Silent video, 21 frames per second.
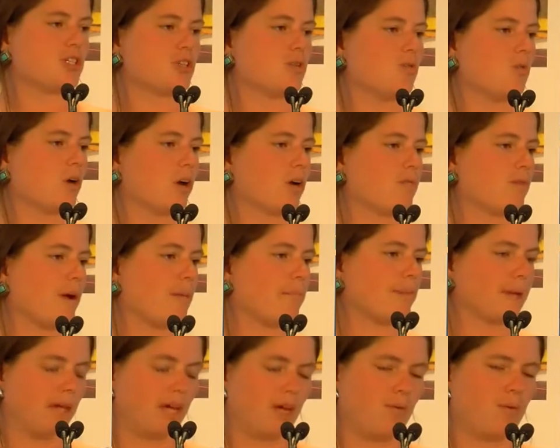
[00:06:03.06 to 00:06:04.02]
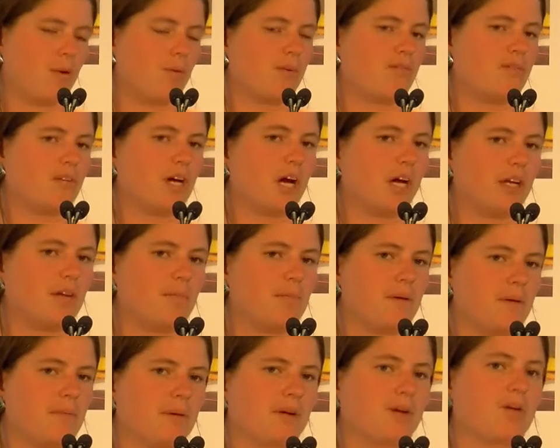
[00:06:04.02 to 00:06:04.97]
who want to replicate what we've done, and
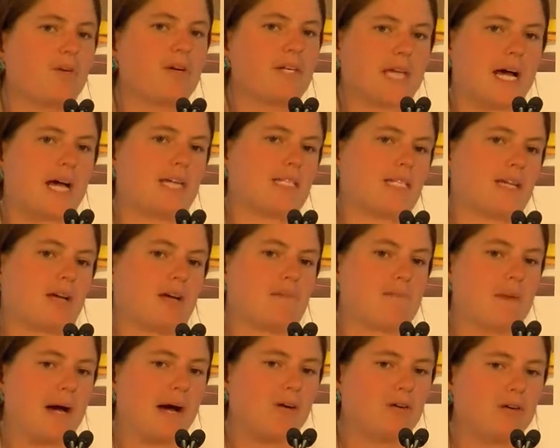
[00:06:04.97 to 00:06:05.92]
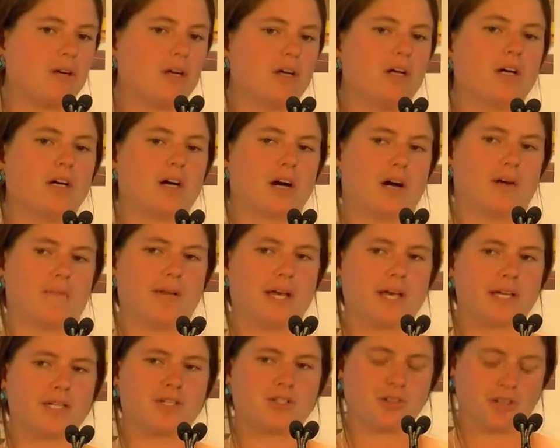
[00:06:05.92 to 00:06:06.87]
people are always asking about the
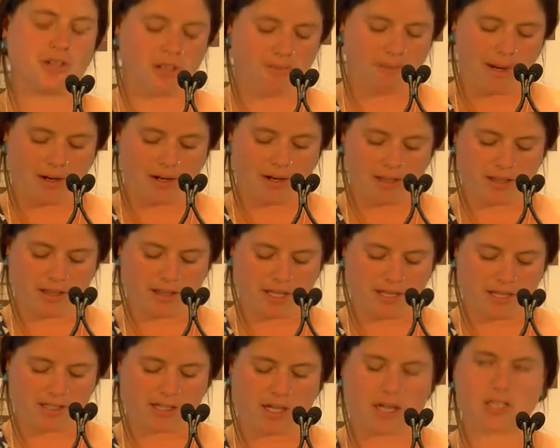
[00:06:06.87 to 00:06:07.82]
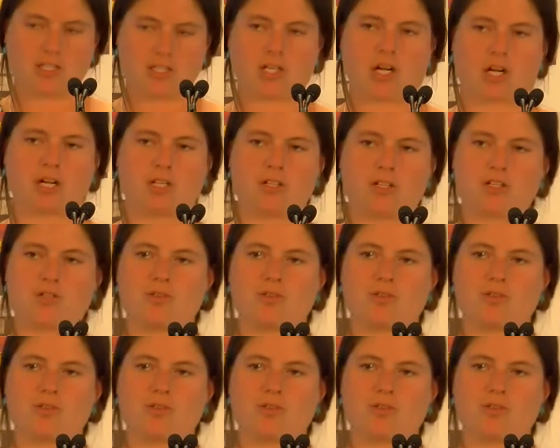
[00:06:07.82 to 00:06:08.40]
history and about how things got started.